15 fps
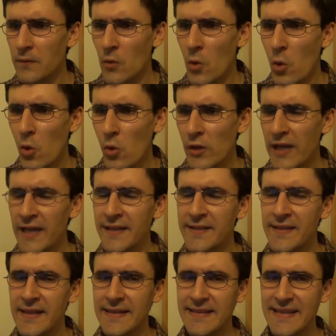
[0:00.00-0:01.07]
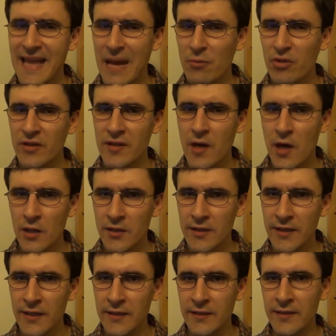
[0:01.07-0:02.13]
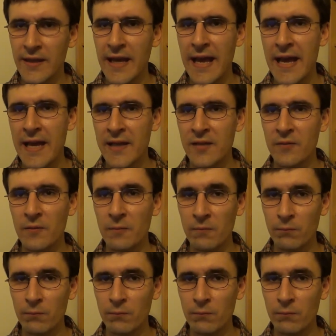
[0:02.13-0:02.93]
For all its scabrous content and